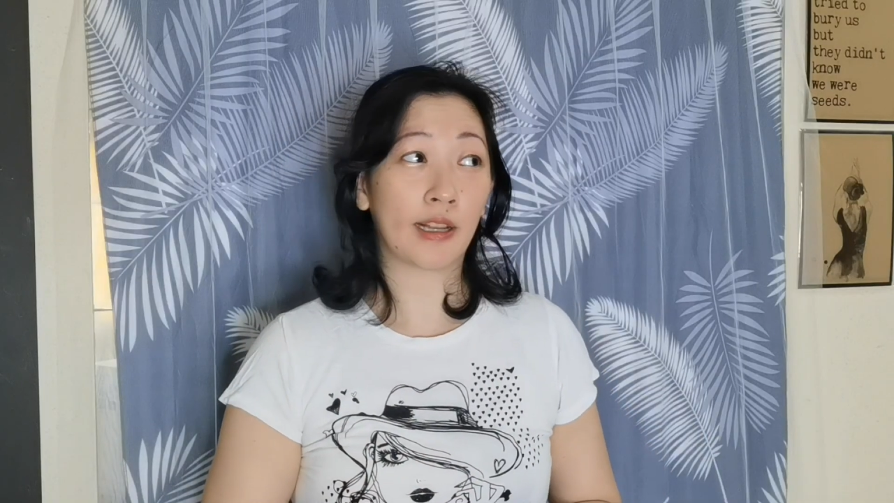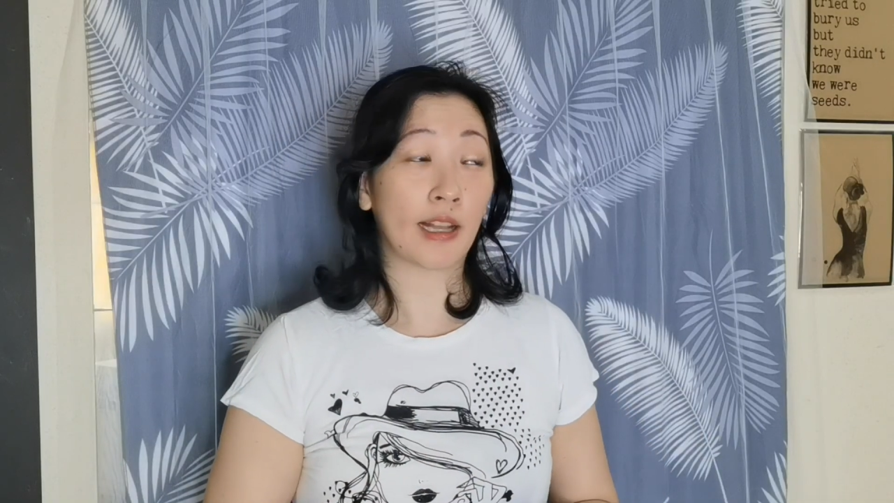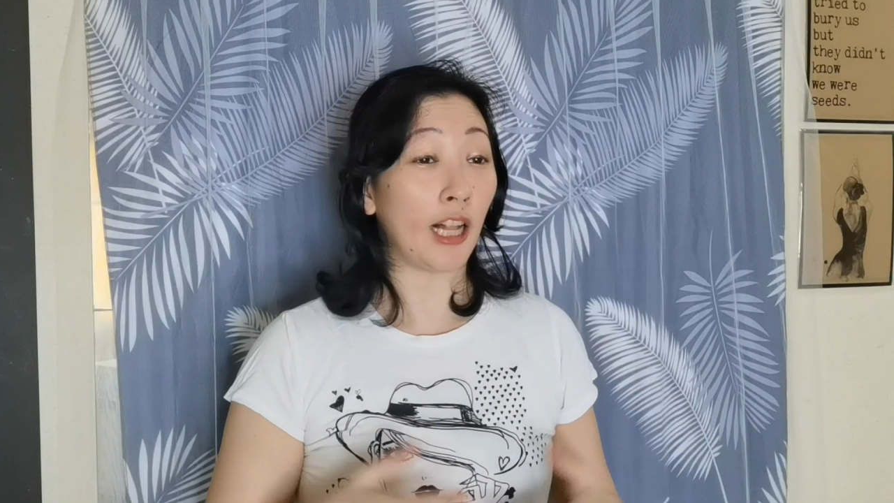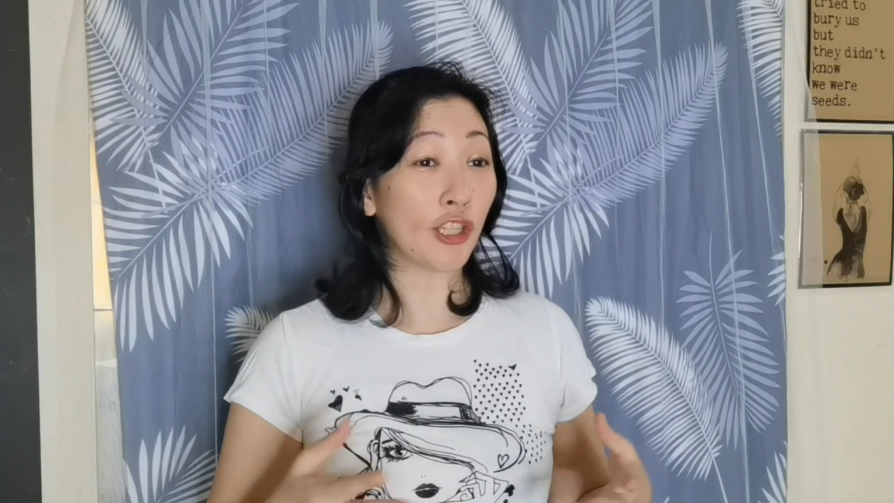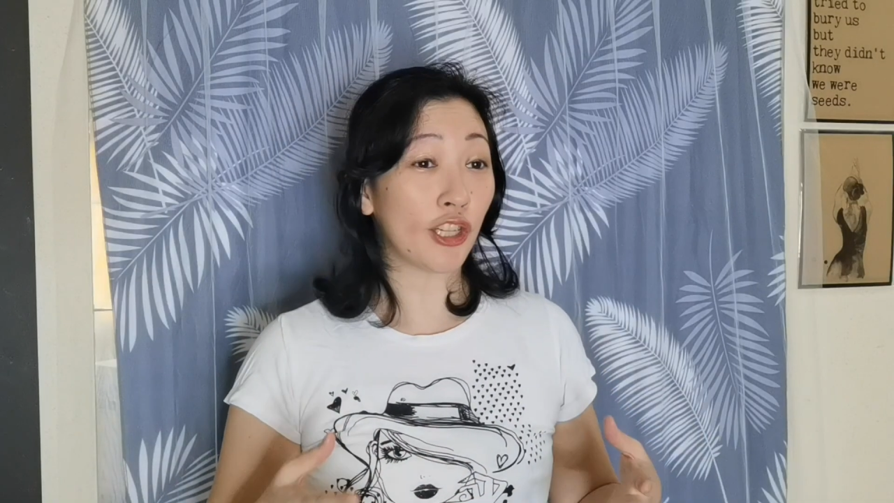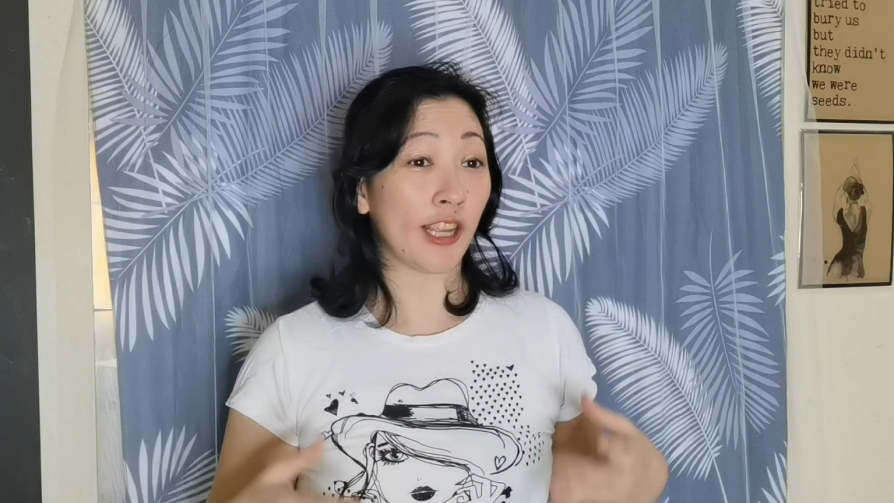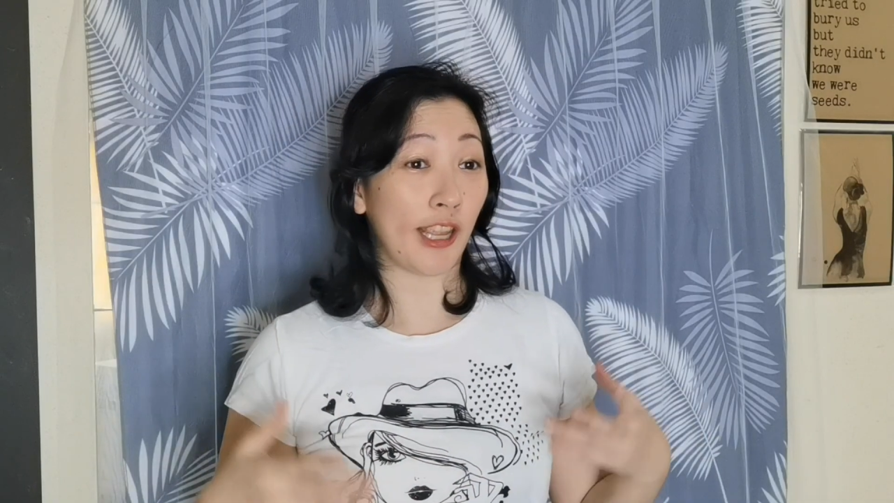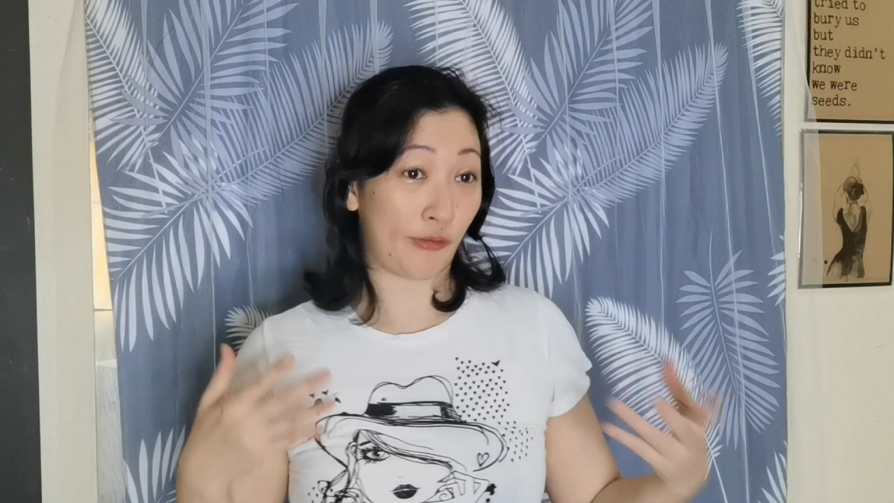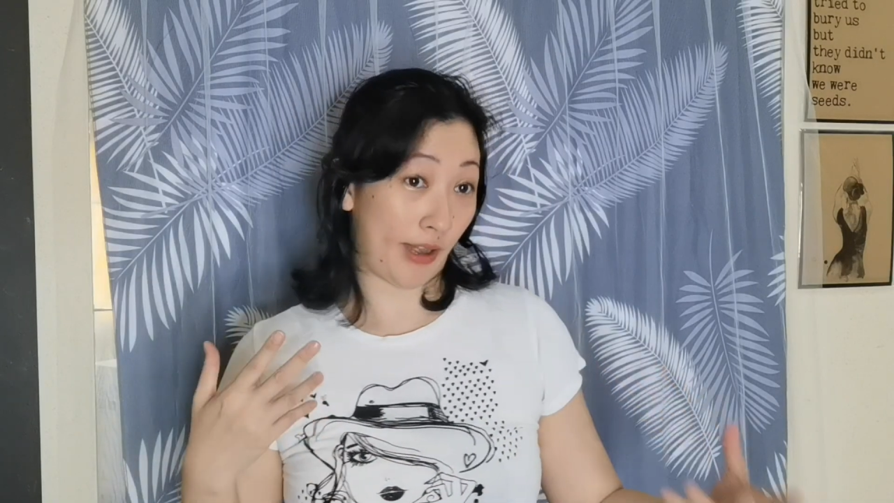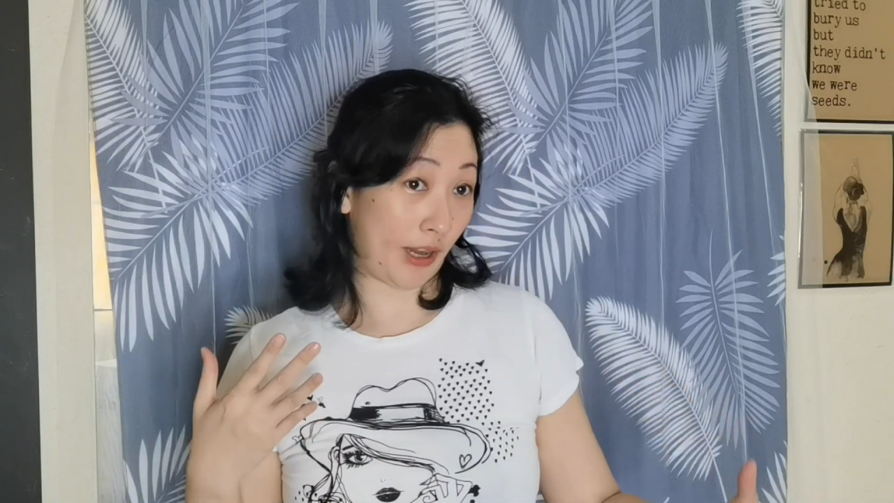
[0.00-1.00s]
culture
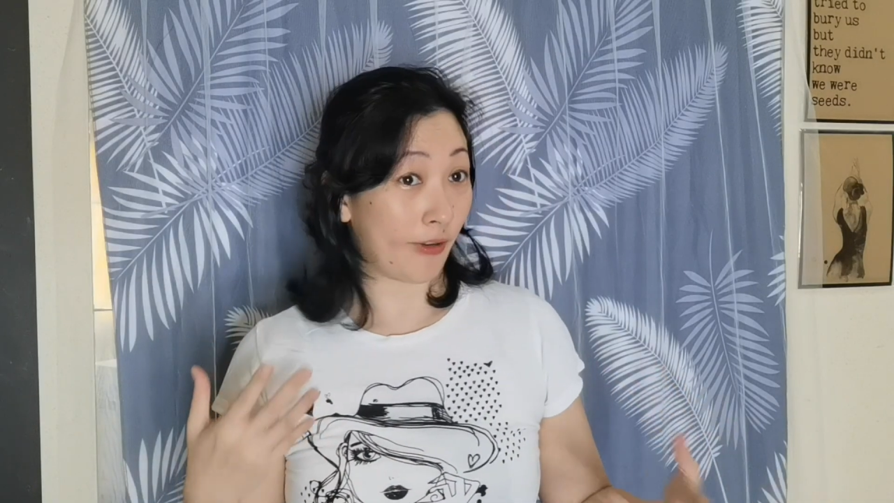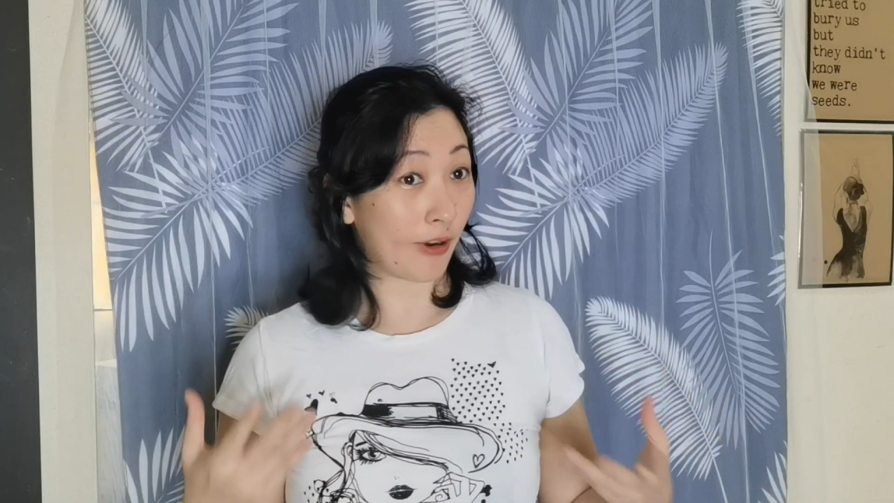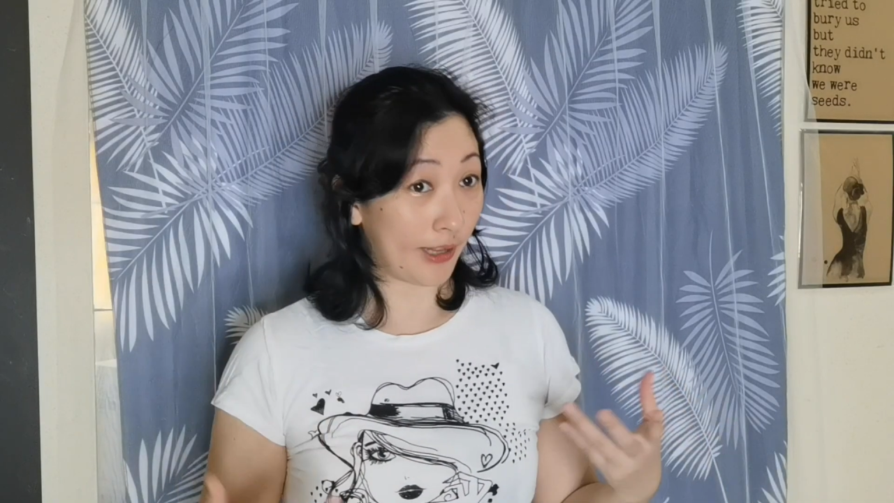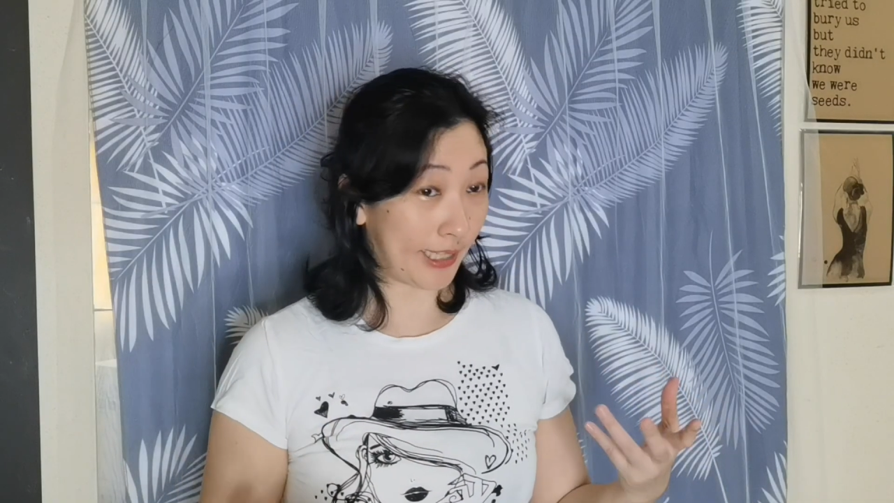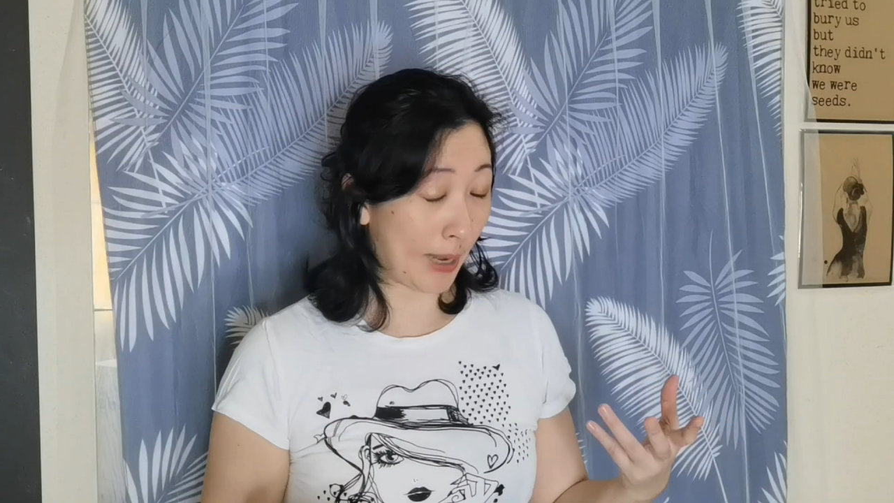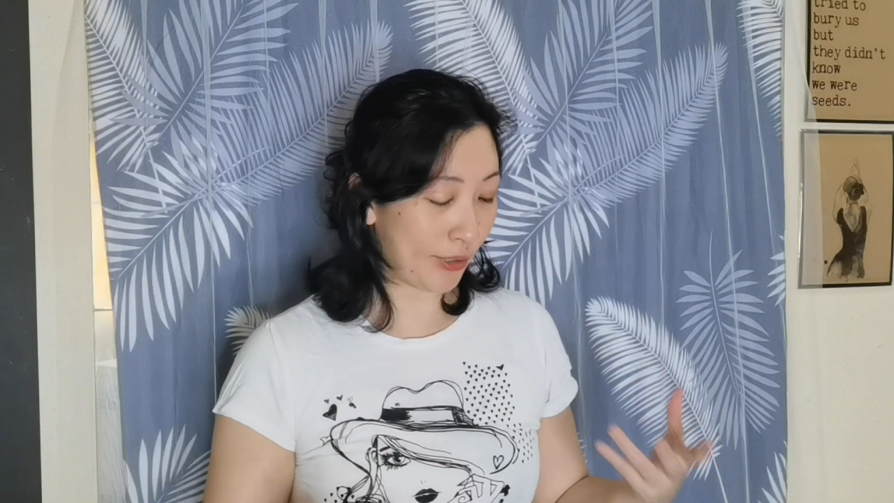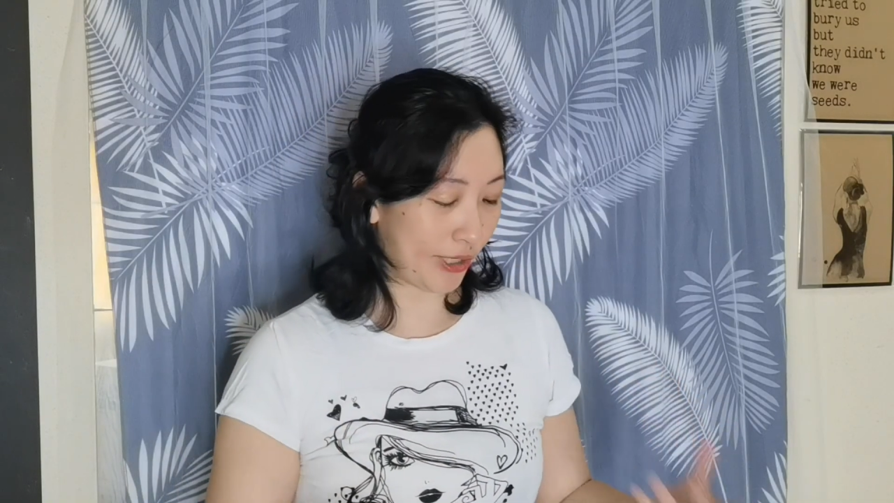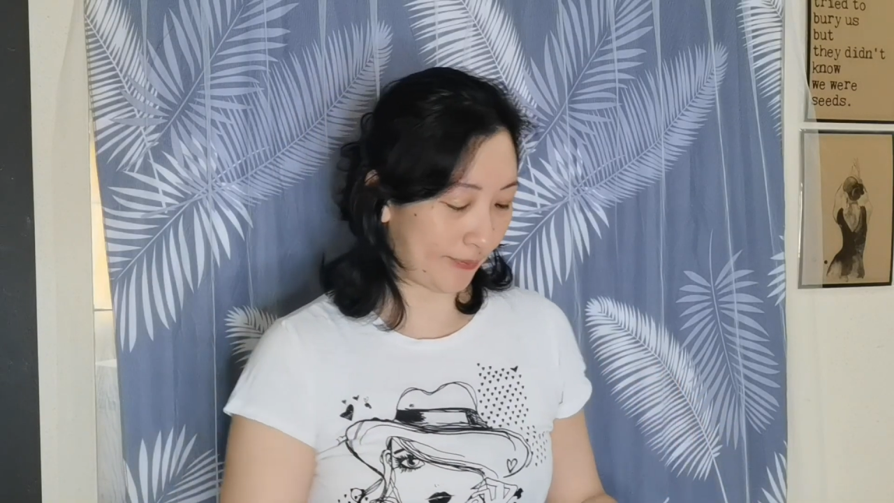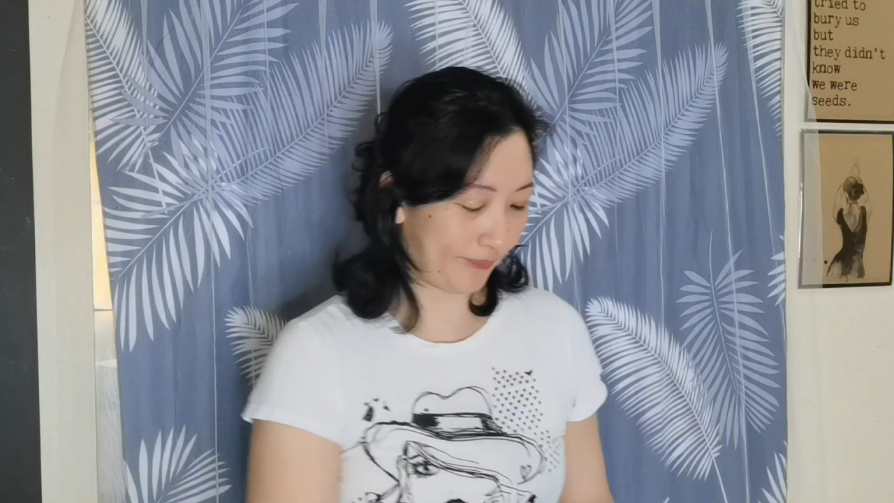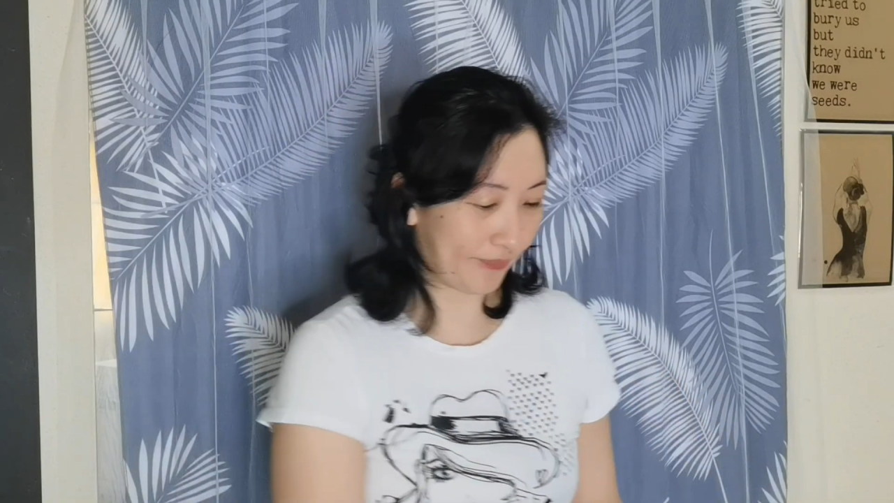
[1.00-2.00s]
is ready for consumption?